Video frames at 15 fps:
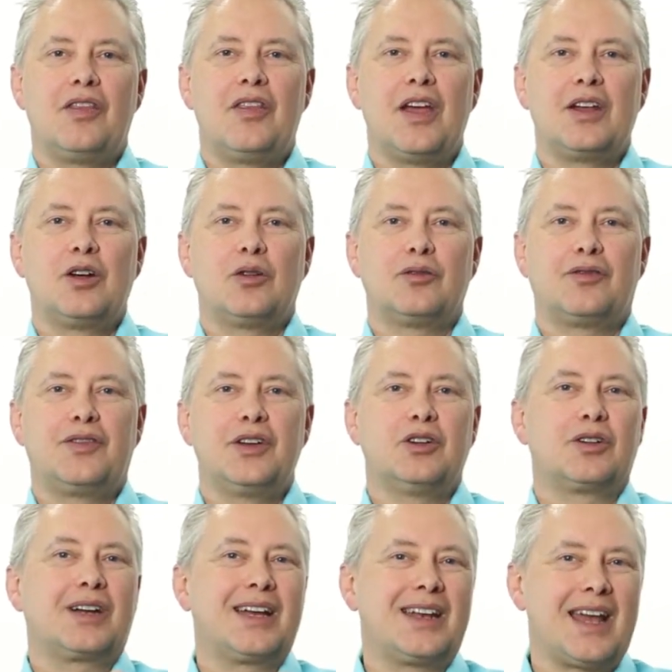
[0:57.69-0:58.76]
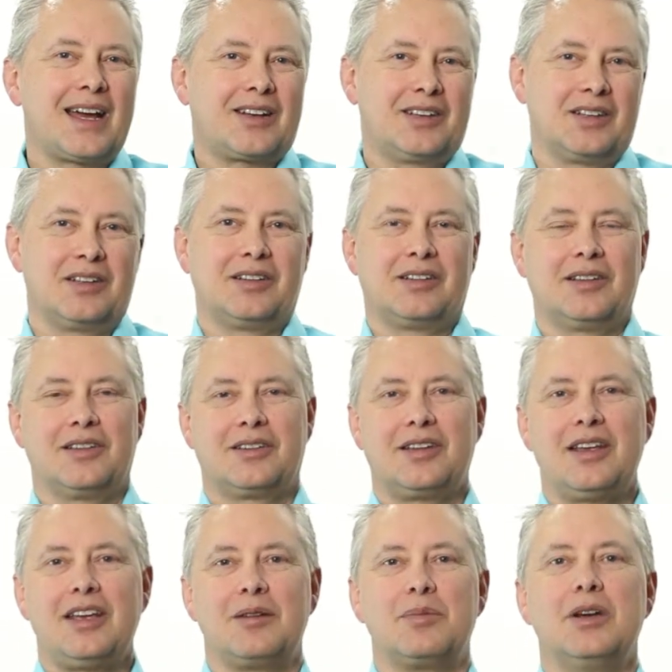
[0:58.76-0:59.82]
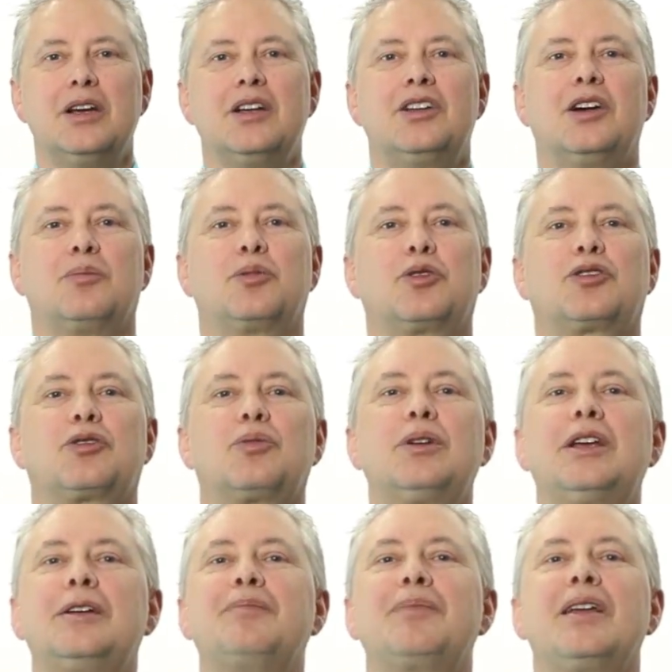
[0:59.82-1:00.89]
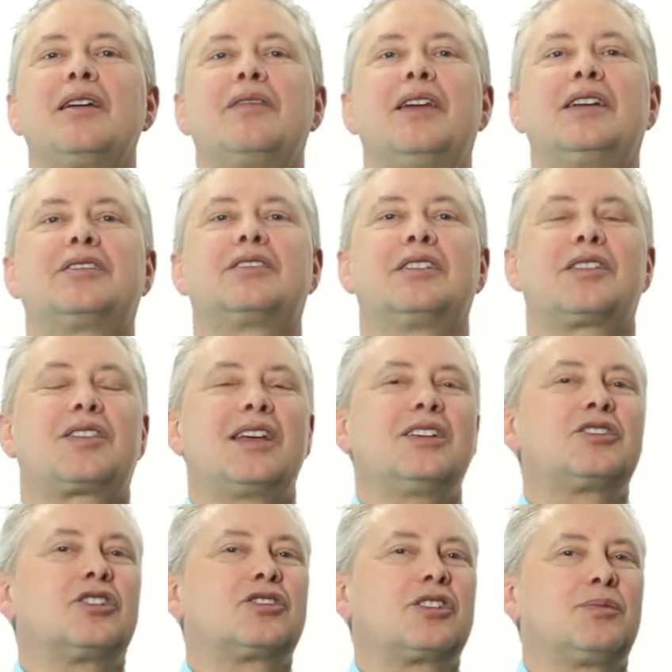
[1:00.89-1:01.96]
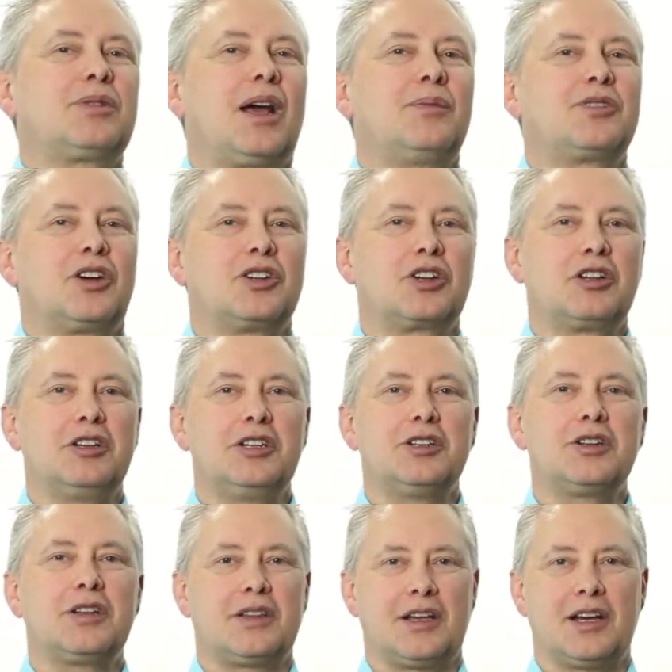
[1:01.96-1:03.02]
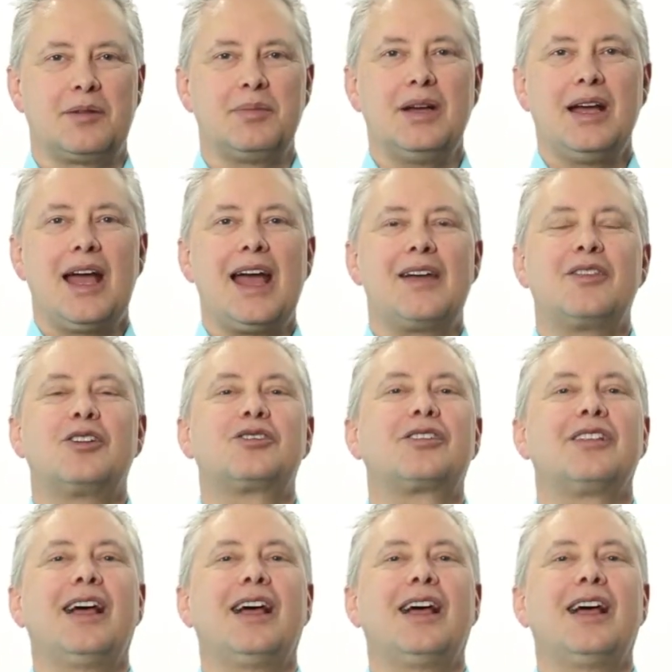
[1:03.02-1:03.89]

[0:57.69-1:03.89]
they don't feel connected to the team. Number three, they, things are sometimes unclear to them, and there's